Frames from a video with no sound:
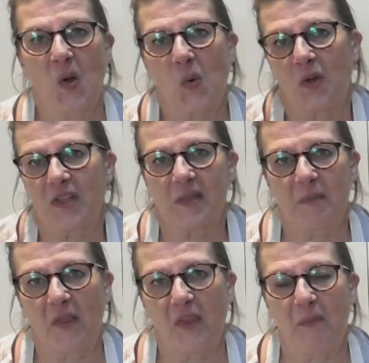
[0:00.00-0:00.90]
Once a
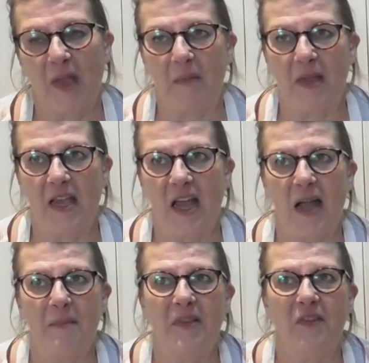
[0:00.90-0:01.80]
month, maybe.
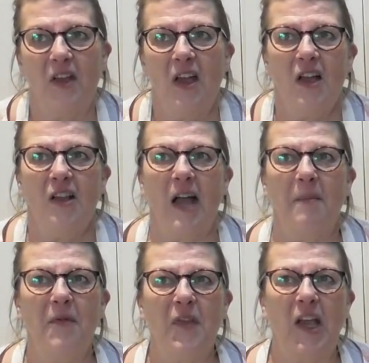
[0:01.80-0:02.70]
I'm
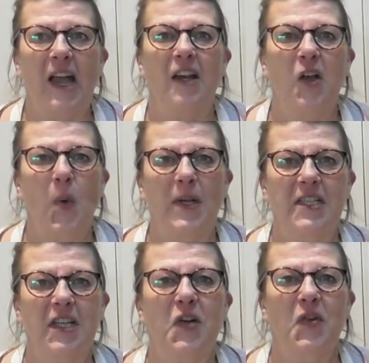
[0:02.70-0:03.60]
of the kind of
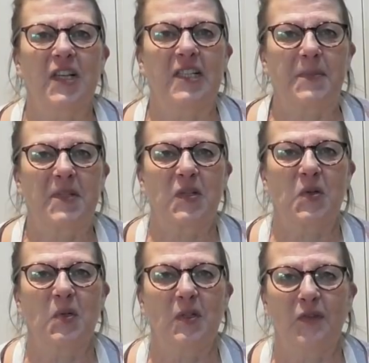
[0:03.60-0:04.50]
Quentin Crisp
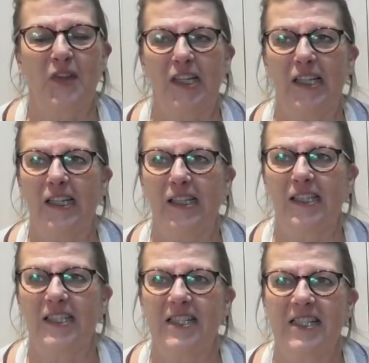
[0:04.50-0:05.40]
school of thinking
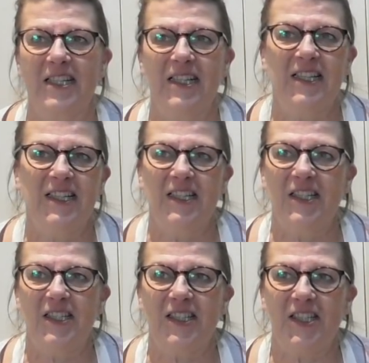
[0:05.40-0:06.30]
that,
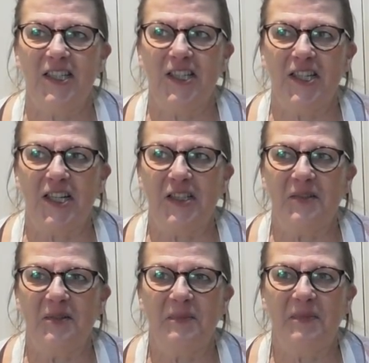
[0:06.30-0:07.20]
you know,
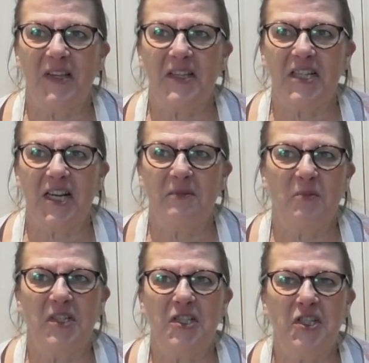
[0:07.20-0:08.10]
by the time,
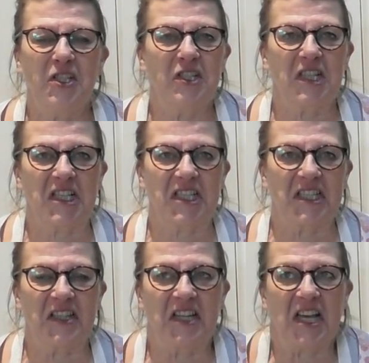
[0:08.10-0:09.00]
well, you do your dusting
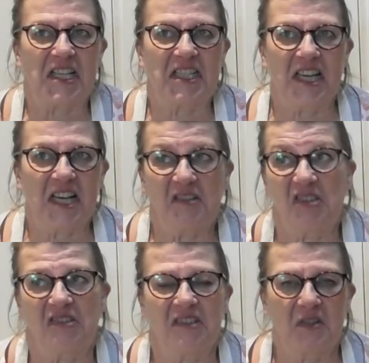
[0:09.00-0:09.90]
and the next day
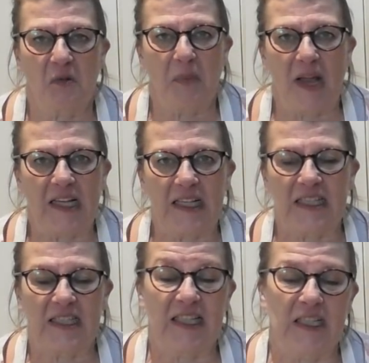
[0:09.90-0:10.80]
it's all back,
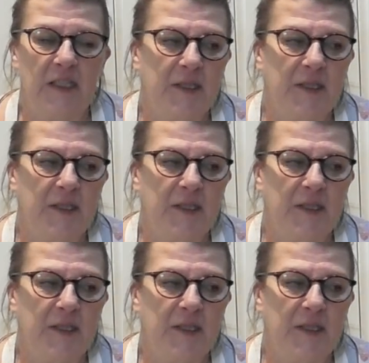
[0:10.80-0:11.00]
isn't it?